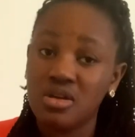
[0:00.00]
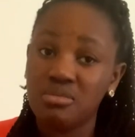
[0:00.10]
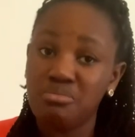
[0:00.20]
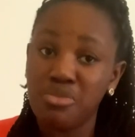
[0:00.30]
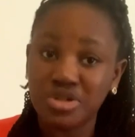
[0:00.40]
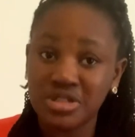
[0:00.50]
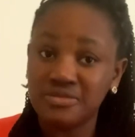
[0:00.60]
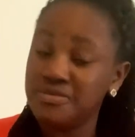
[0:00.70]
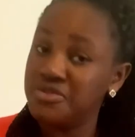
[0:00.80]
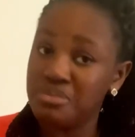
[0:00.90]
money
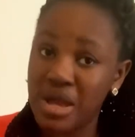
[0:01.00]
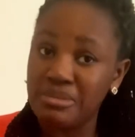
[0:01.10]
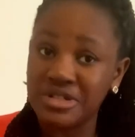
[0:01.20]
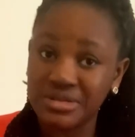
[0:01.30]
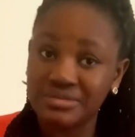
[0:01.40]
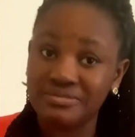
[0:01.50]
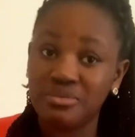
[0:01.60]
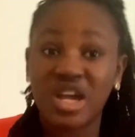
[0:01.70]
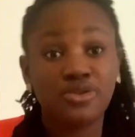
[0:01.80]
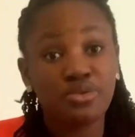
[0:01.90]
from my money.
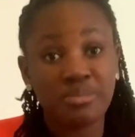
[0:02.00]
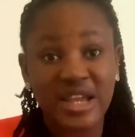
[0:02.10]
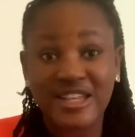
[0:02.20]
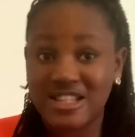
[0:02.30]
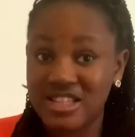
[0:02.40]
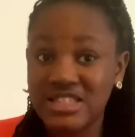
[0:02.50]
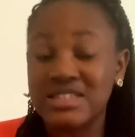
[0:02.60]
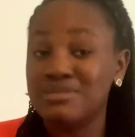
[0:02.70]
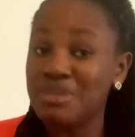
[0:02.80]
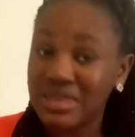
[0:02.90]
But I don't mind that this is
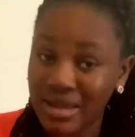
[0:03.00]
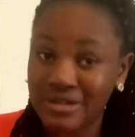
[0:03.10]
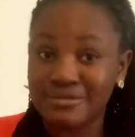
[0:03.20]
better.